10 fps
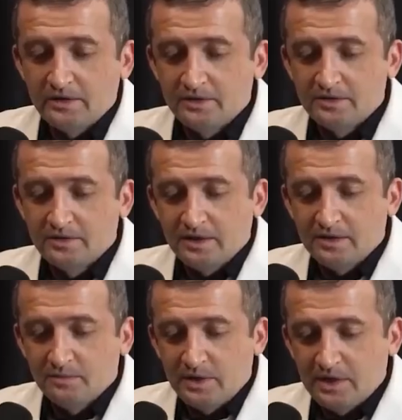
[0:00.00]
to
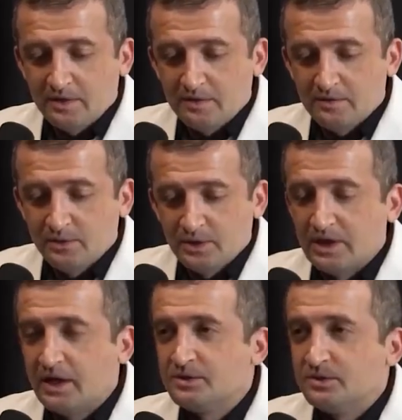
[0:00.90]
like my
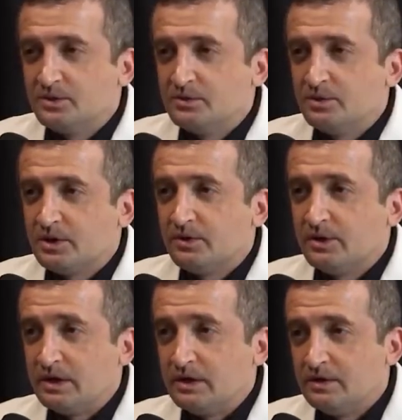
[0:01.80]
wheelhouse, which is North
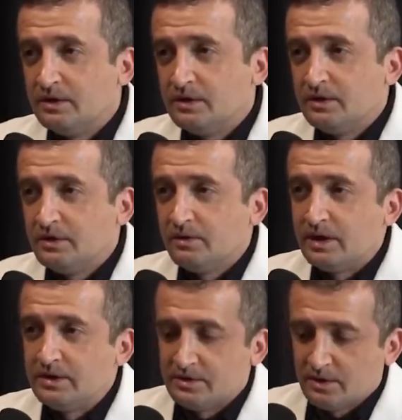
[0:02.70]
Korea,
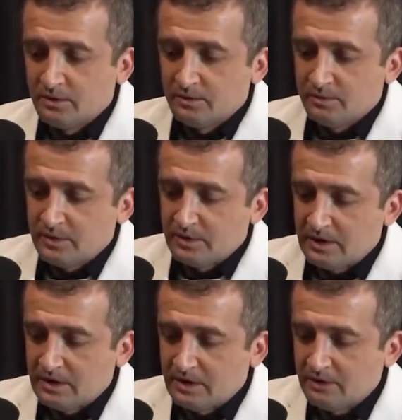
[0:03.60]
right? So
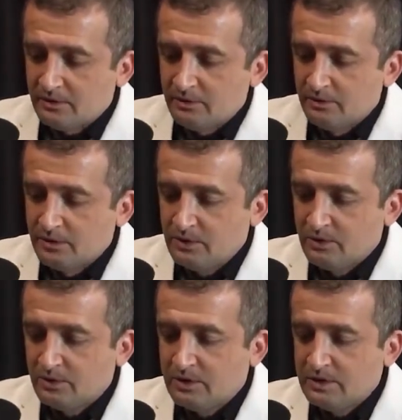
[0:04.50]
when
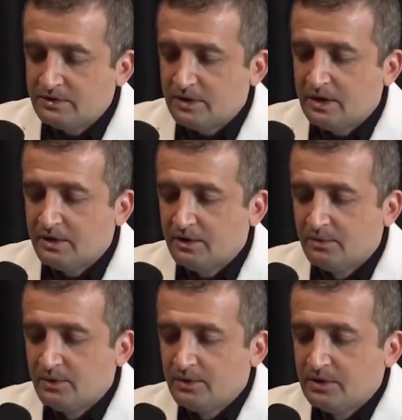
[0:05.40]
your entire
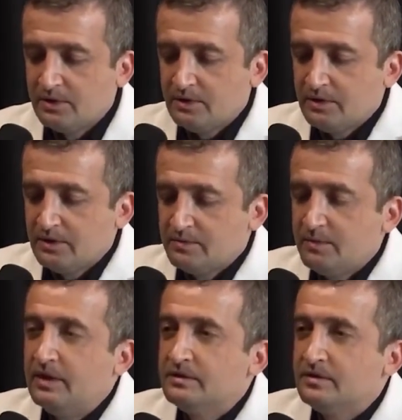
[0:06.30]
world is
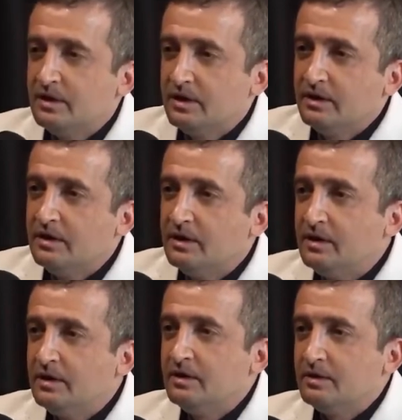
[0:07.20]
based on
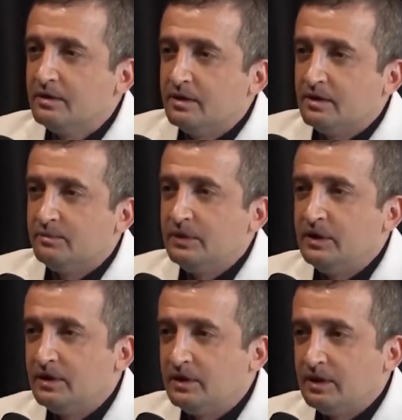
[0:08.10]

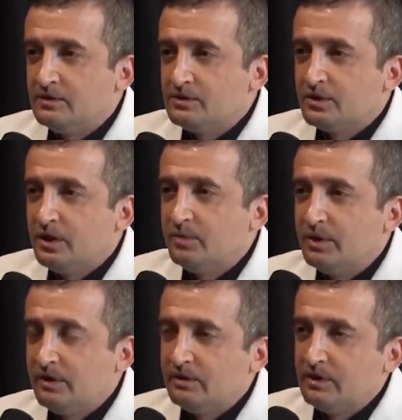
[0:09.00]
being against Trump
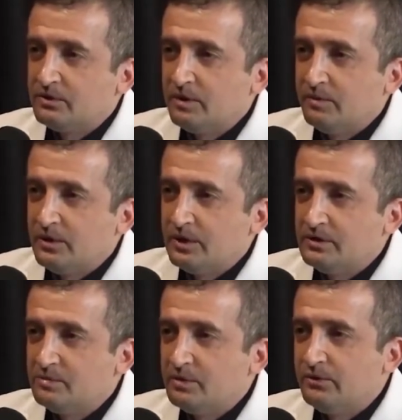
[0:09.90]
and everything Trump does
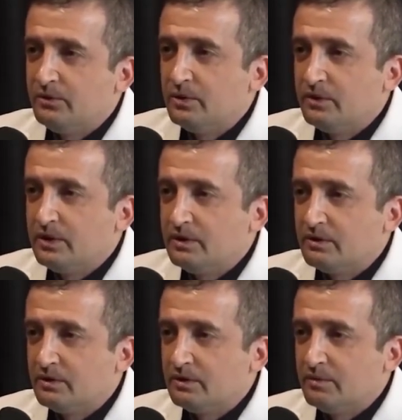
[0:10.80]
is buffoonery
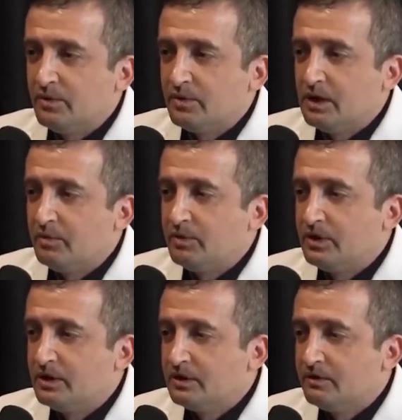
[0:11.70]
or
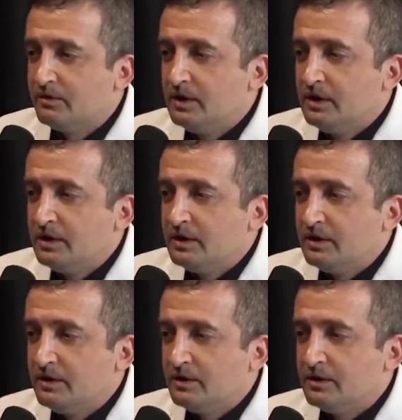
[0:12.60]
counterproductive,
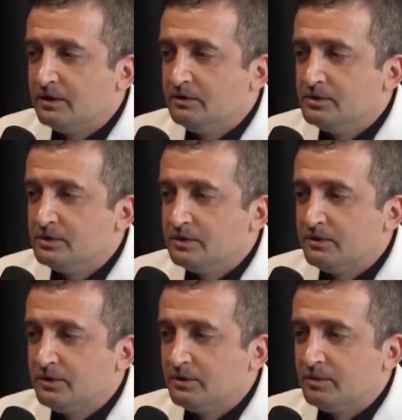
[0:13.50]
the conclusion
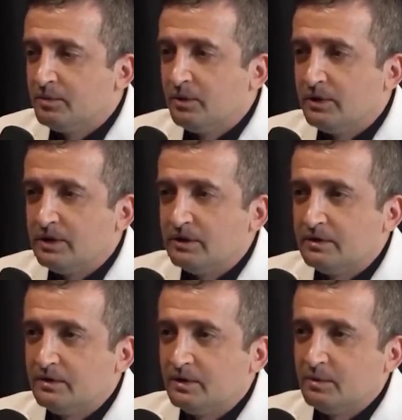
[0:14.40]
of your reporting
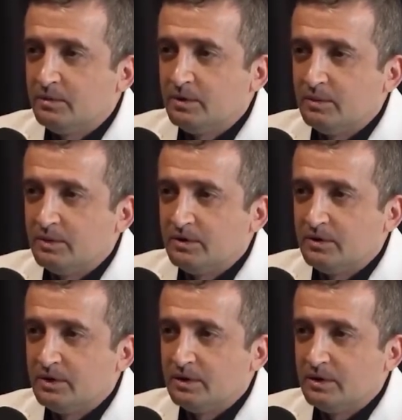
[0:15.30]
is going to be pretty much
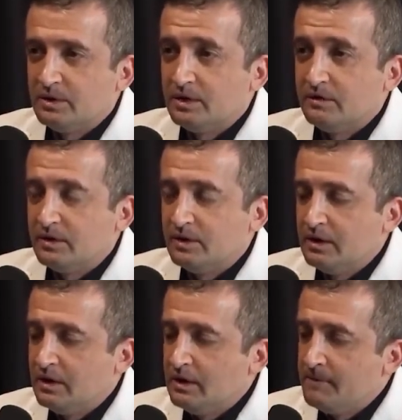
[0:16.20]
given.
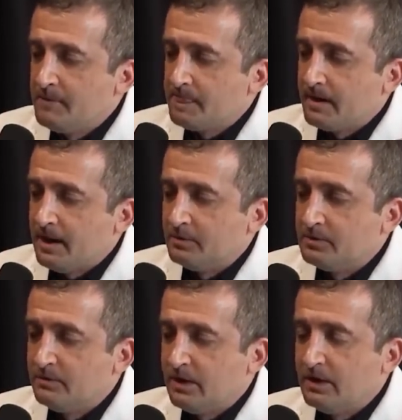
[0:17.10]
I
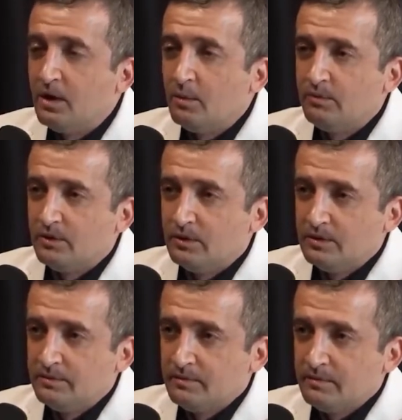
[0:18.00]
was very hopeful
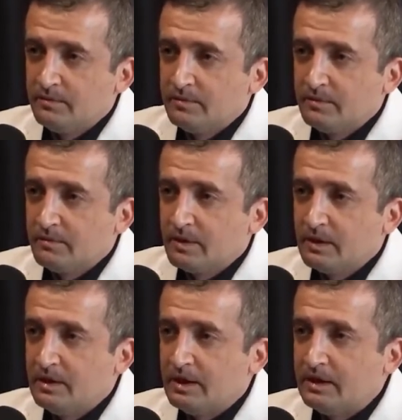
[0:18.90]

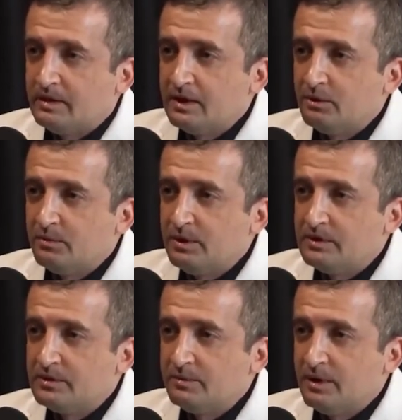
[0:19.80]
that there would be
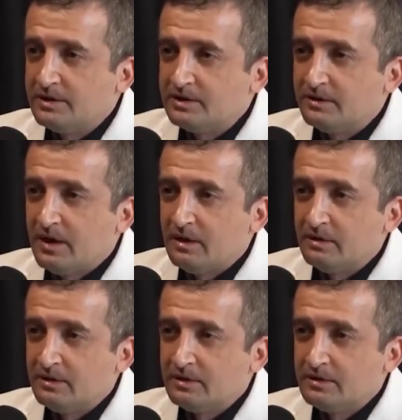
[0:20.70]
some positive
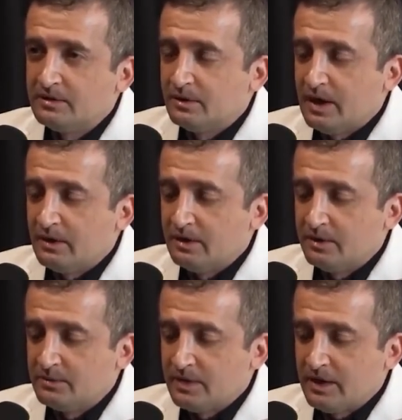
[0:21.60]
outlooks, or
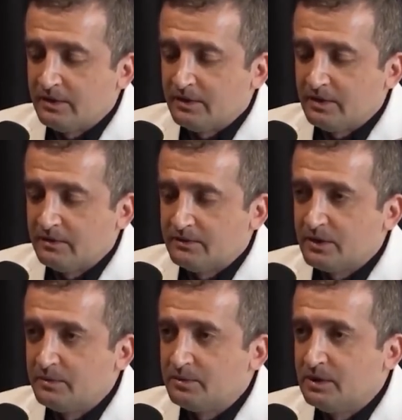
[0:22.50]
outcomes rather, of
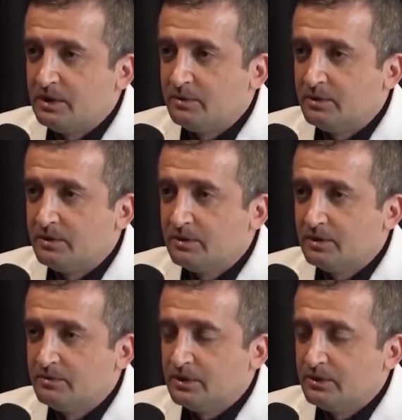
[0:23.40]
Trump's meeting with
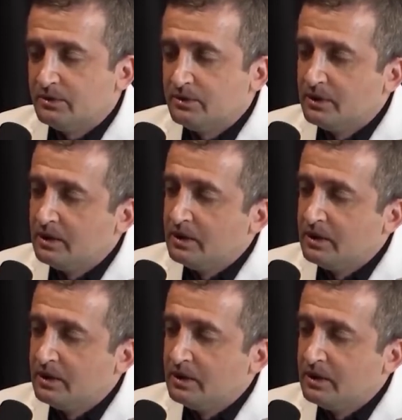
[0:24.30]
Kim Jong-un.